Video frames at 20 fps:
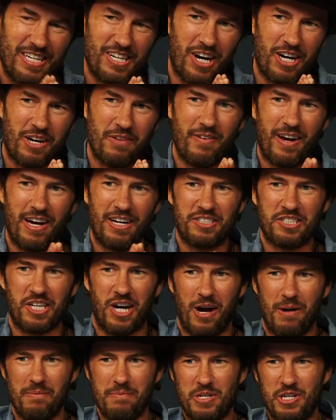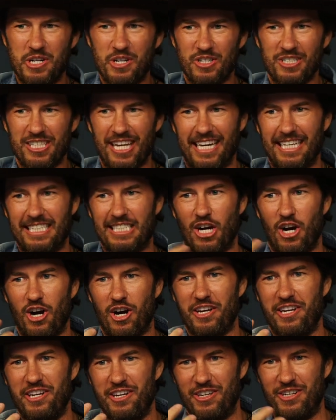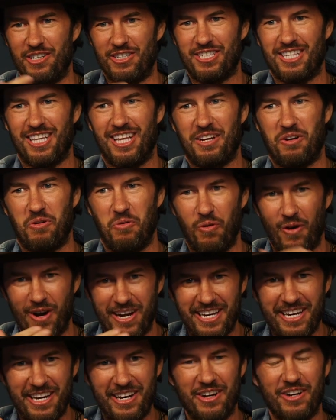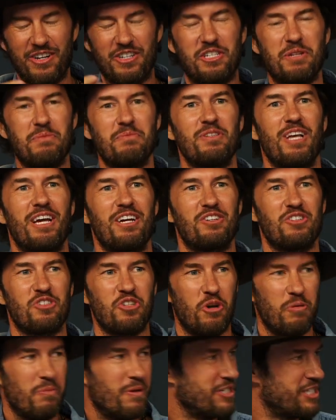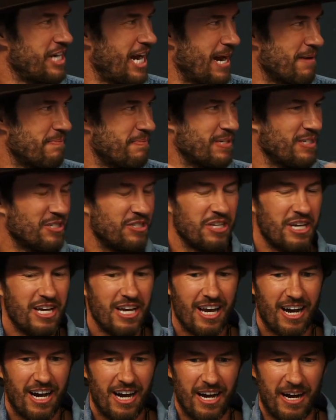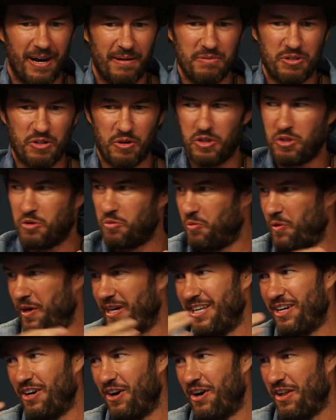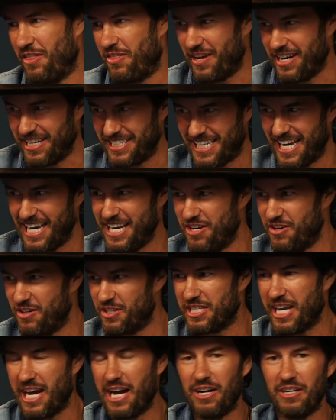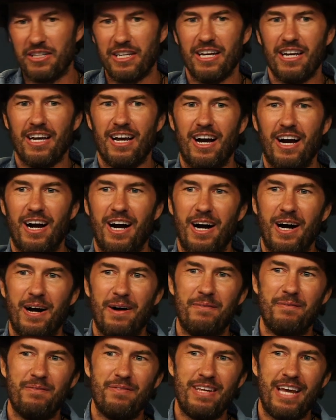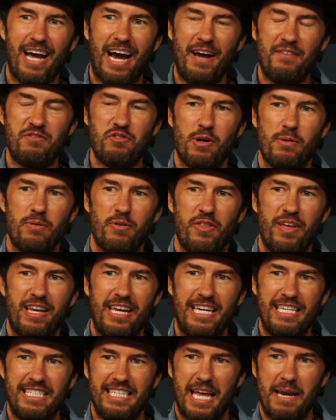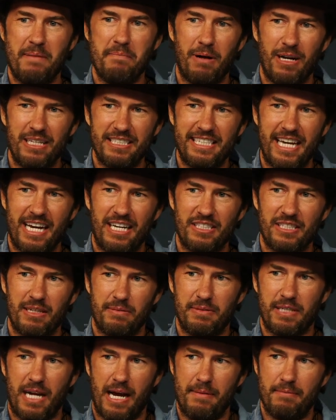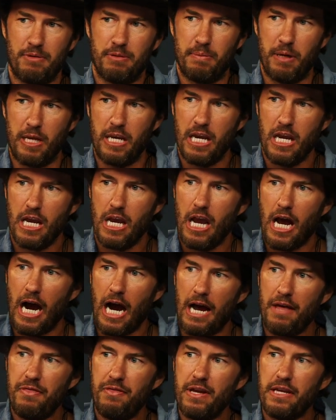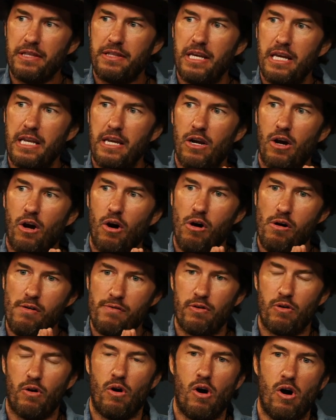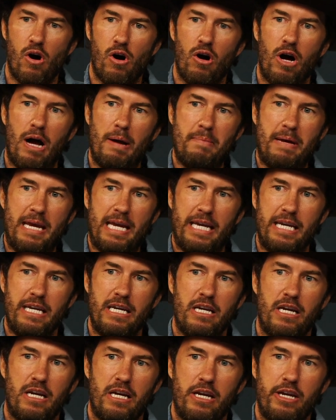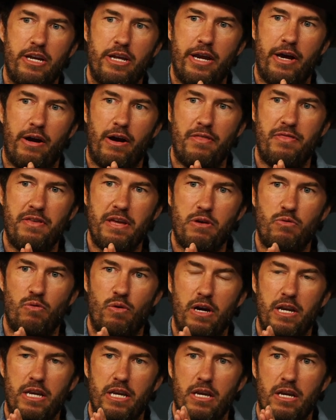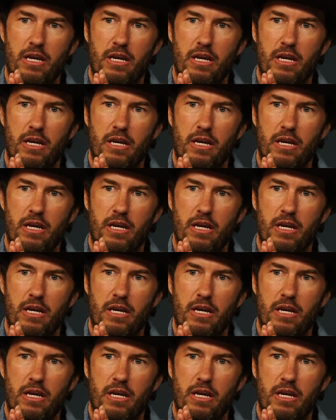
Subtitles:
talk about Tom's years like dog years. Like 1 year seems like so much happens. So it's really hard to think 10 years out. Yeah, I have trouble thinking 10 months out sometimes. But I think that overall, I mean, you know, I think what